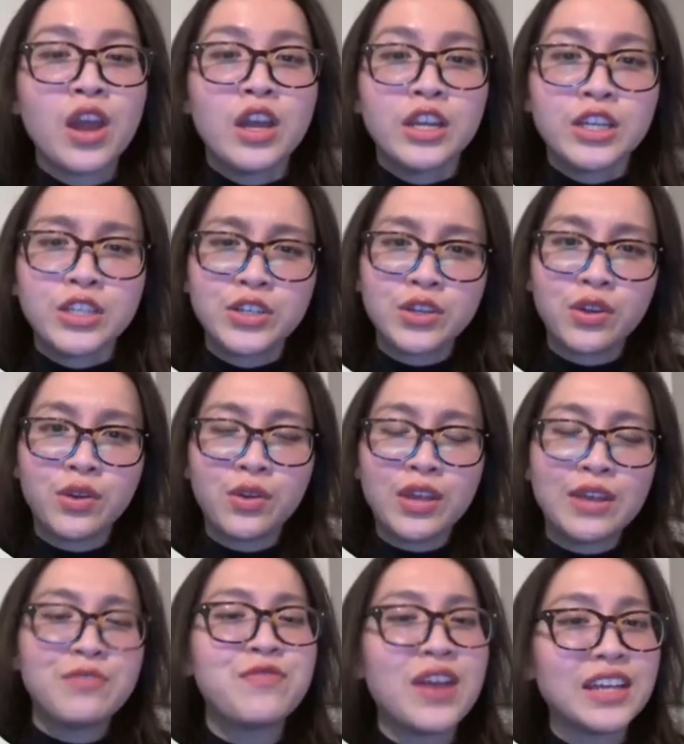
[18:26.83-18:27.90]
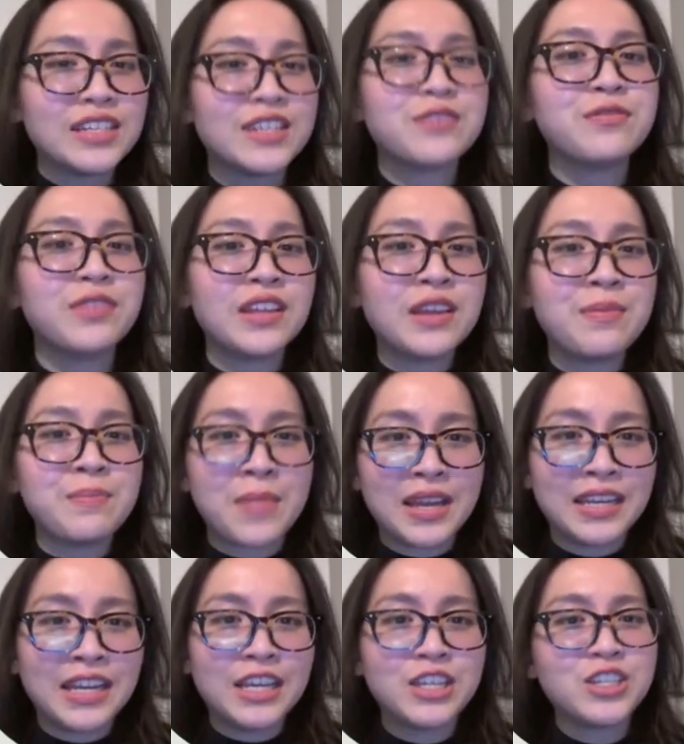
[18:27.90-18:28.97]
To effectively
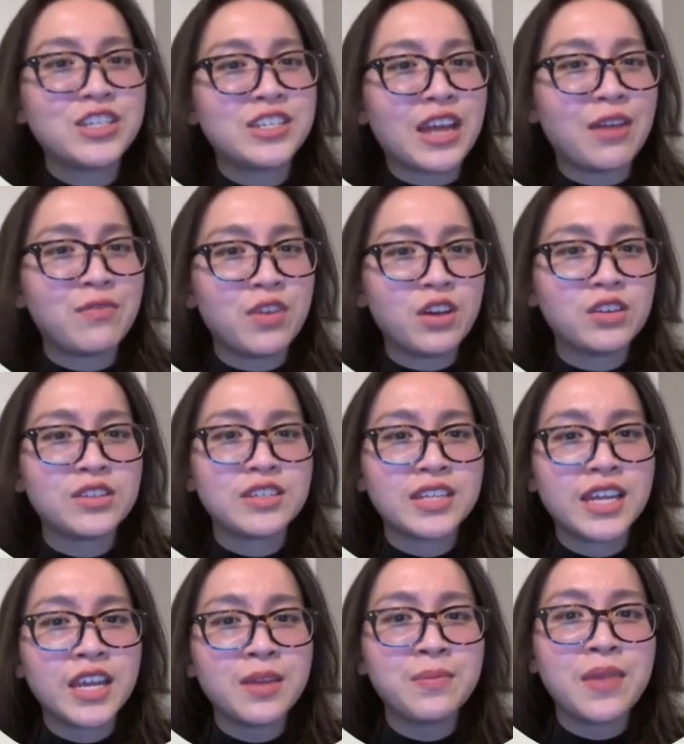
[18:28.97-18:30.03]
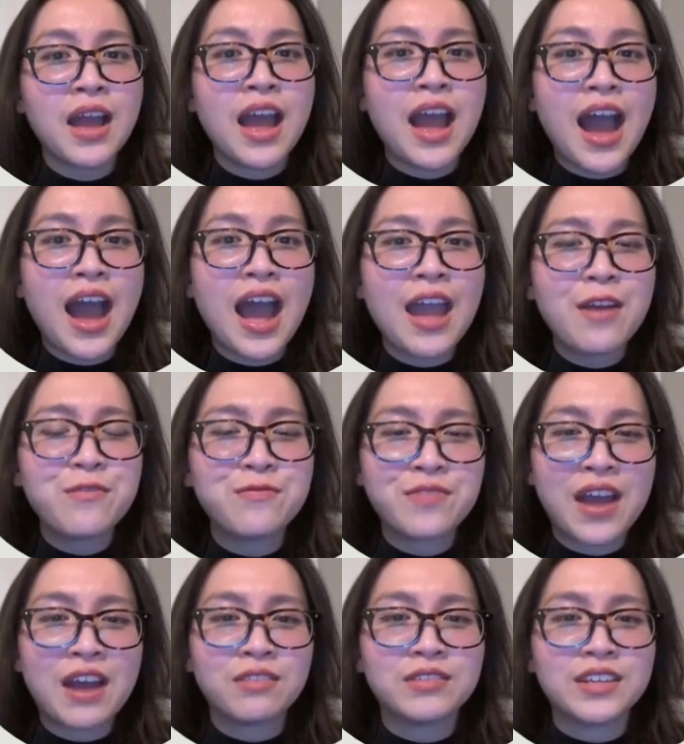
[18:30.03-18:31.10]
manage diverse team, I have
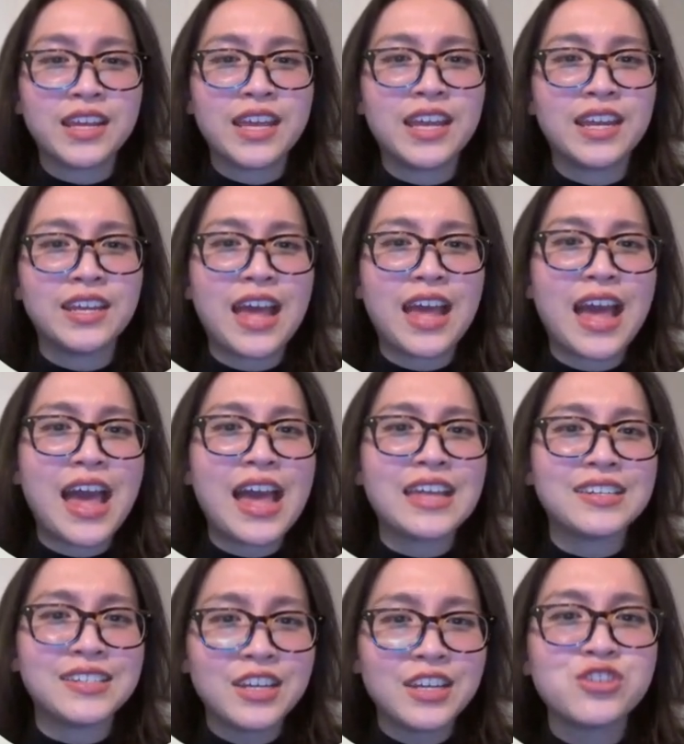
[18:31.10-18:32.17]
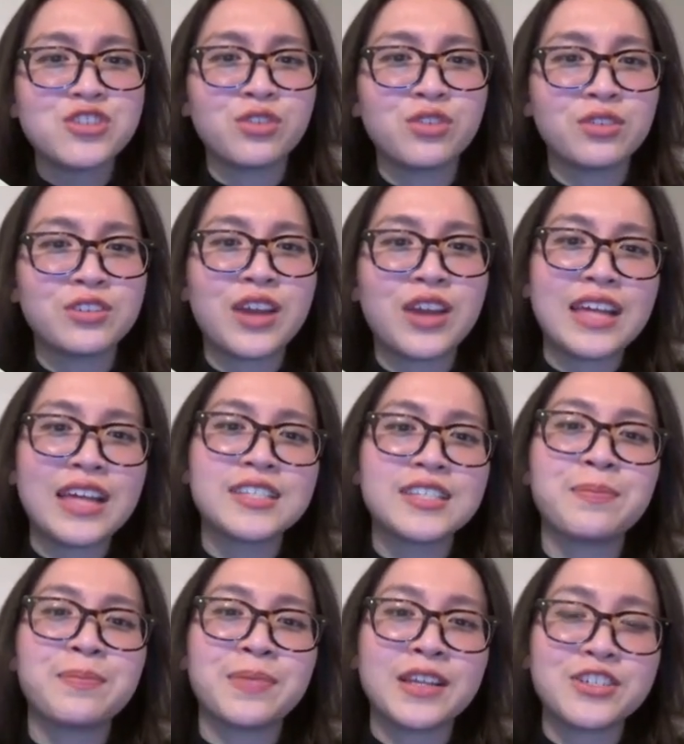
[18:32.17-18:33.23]
found it essential to
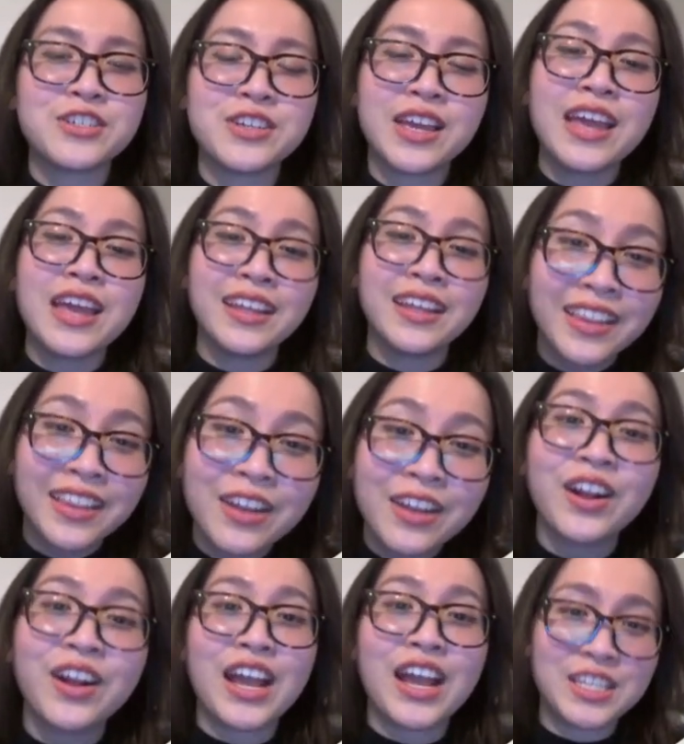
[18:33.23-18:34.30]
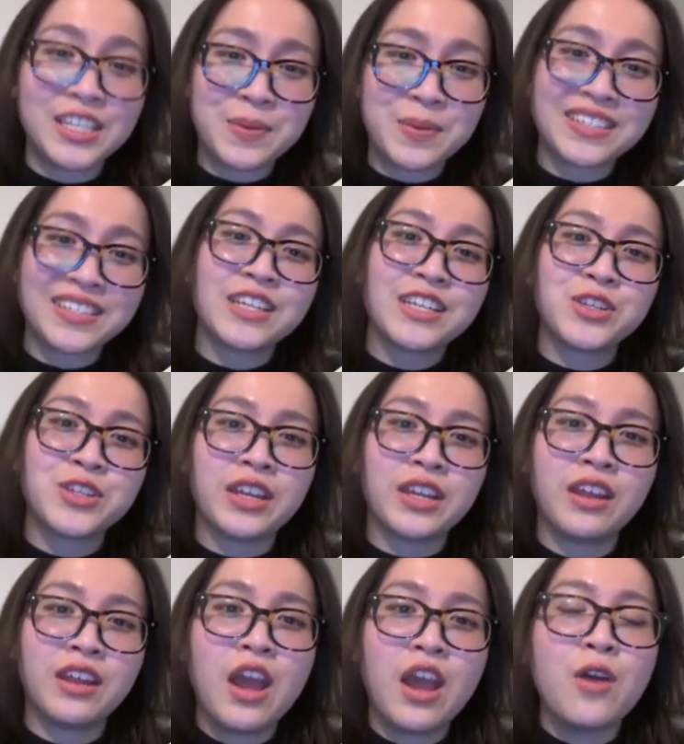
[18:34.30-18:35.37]
establish clear expectation
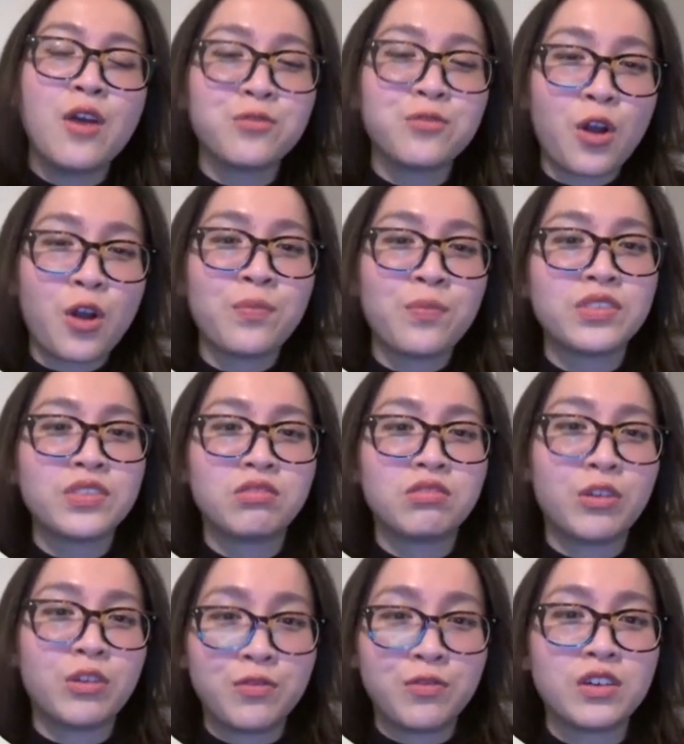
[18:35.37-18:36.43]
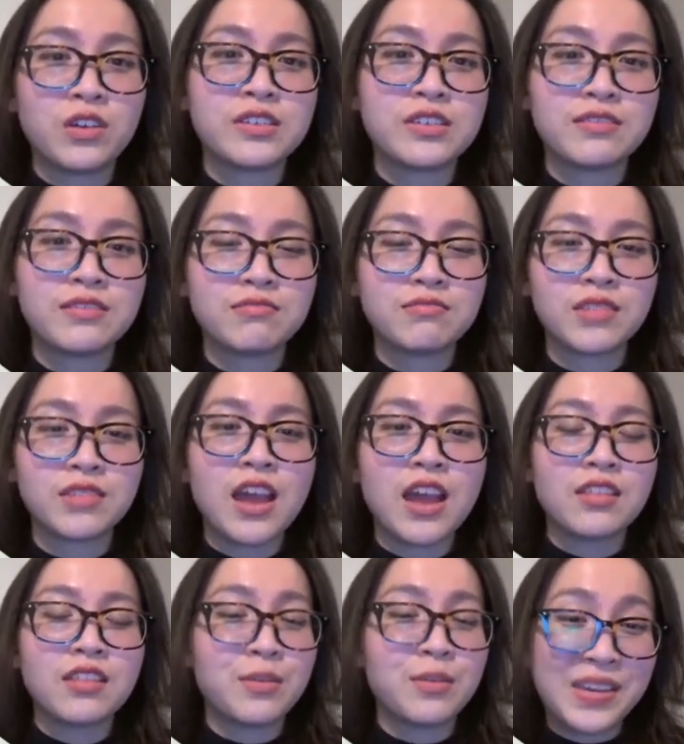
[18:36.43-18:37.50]
from
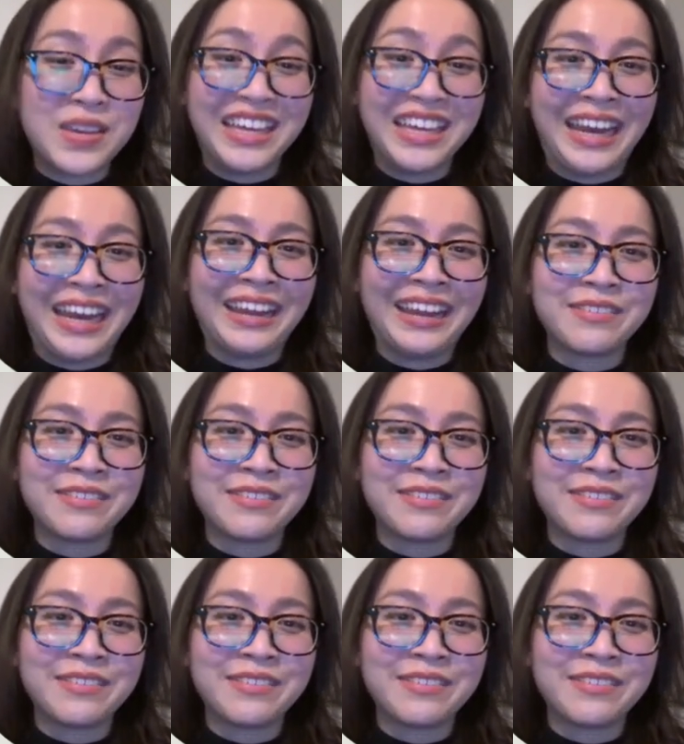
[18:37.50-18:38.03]
the beginning.